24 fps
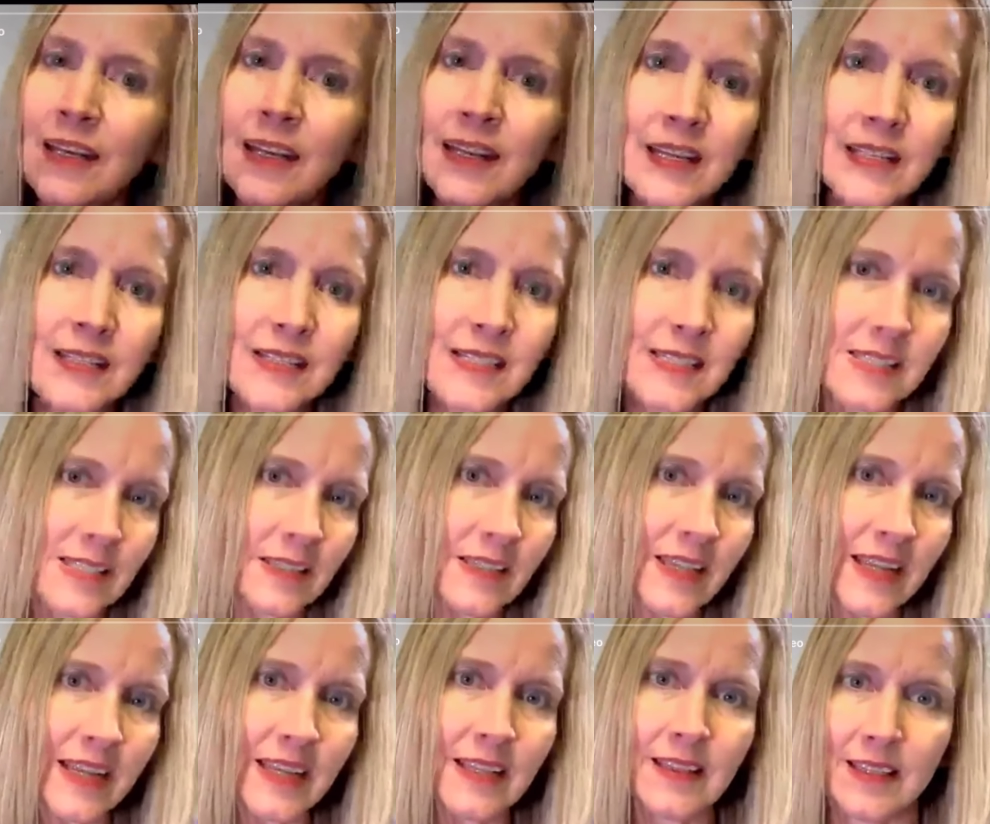to
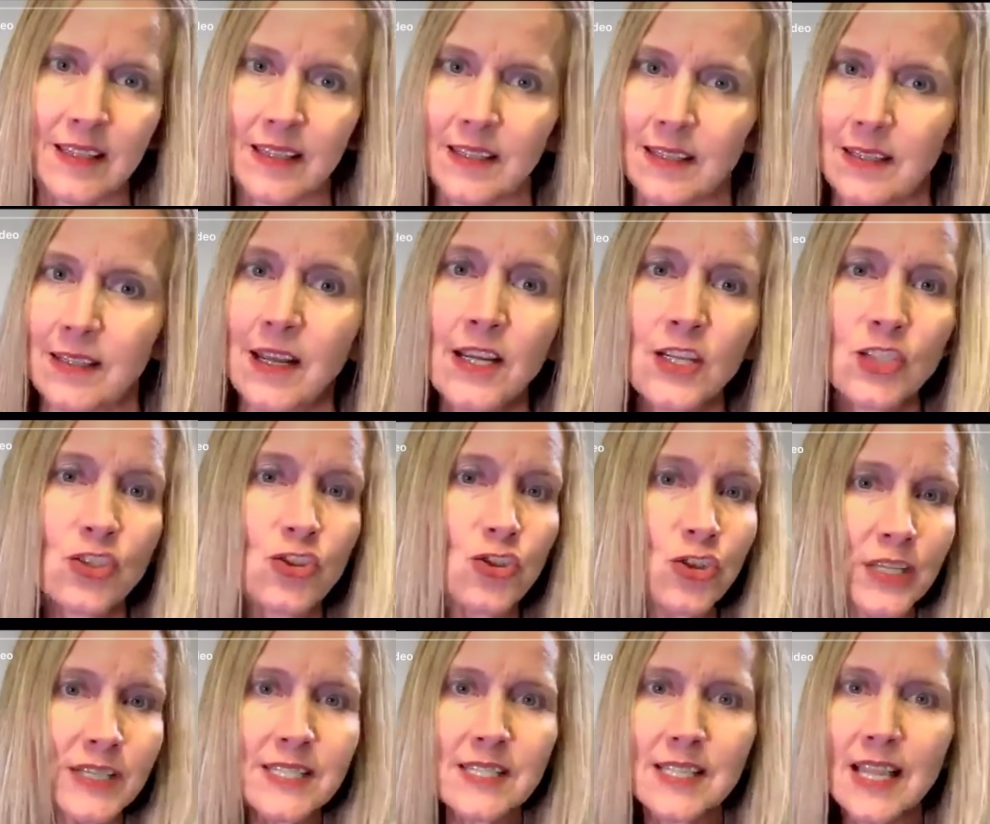lengthen, just
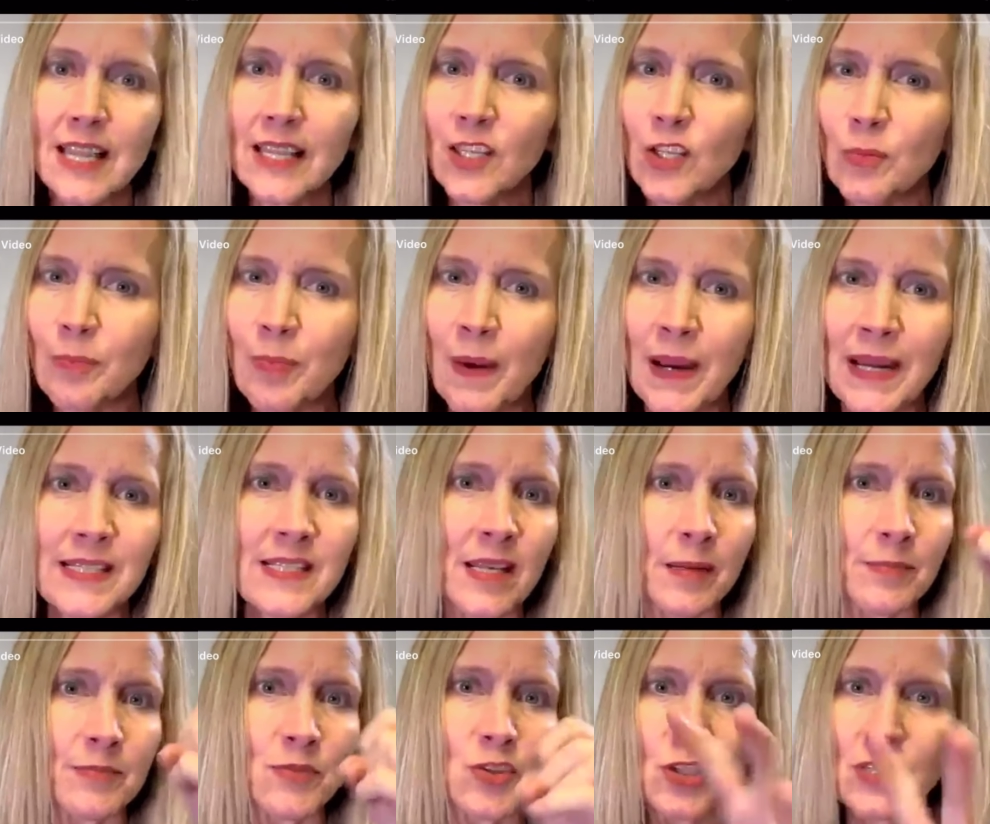like your bicep,
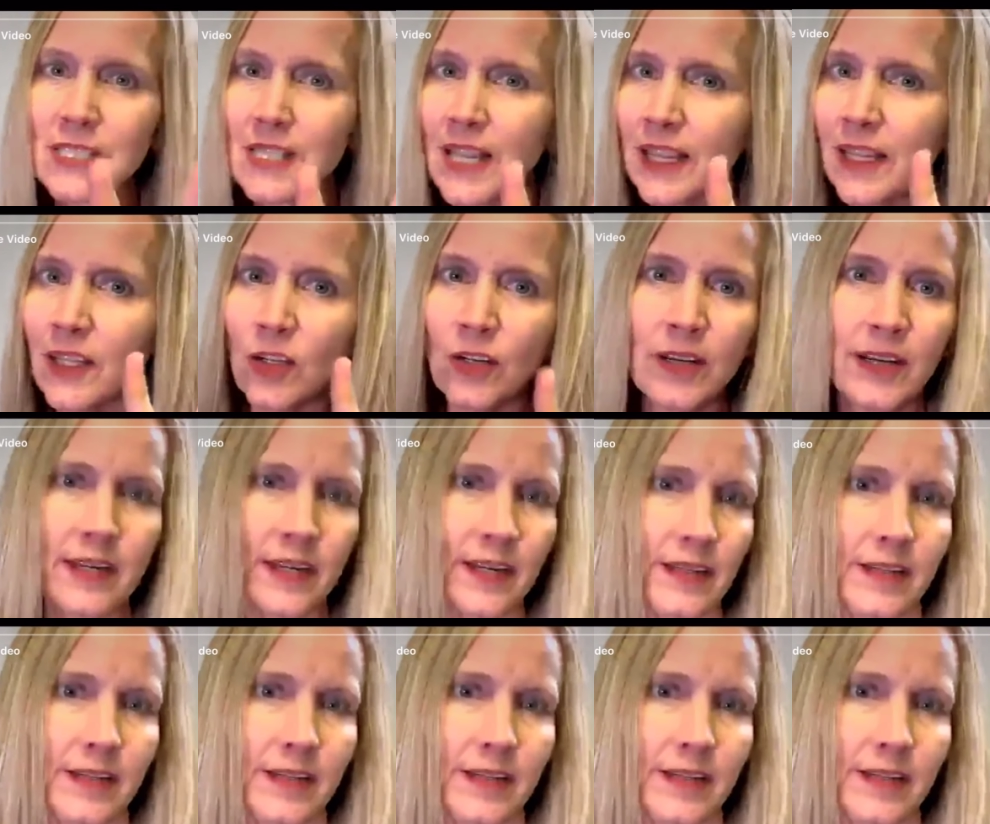just like your hand.